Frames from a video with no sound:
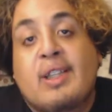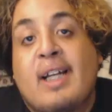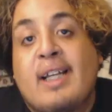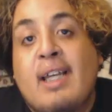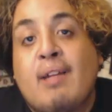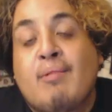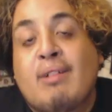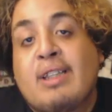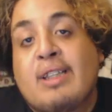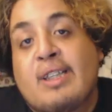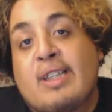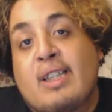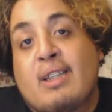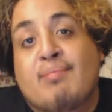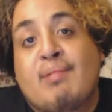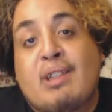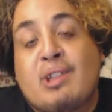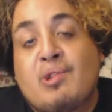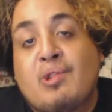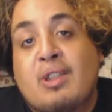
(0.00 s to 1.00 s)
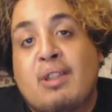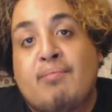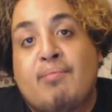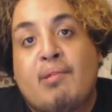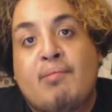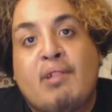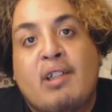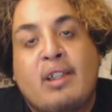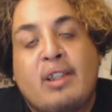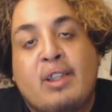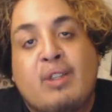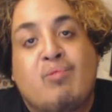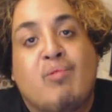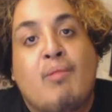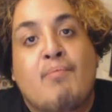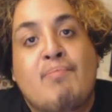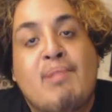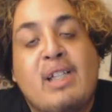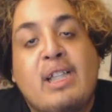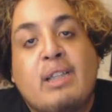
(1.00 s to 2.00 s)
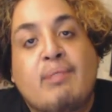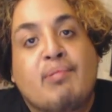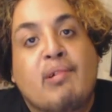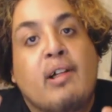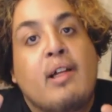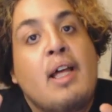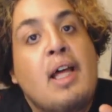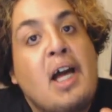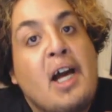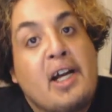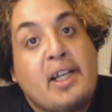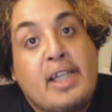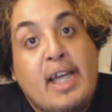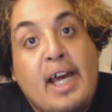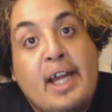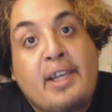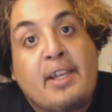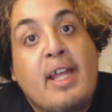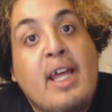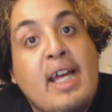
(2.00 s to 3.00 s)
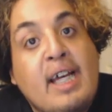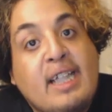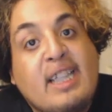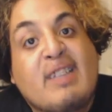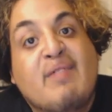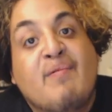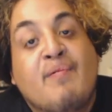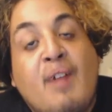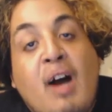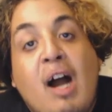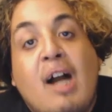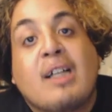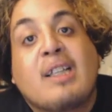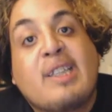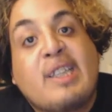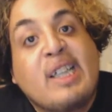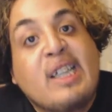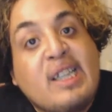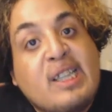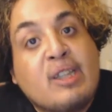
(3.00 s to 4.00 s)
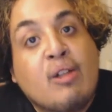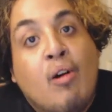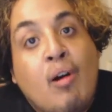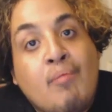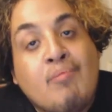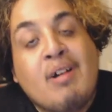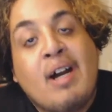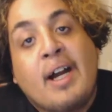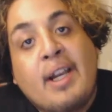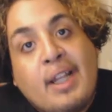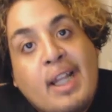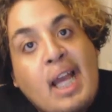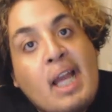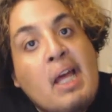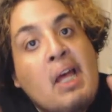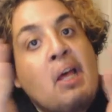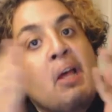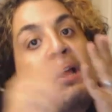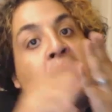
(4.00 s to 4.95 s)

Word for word: I can't wait to see a special simply because it's One Piece, but again, it's Foxy, so I'm kind of like,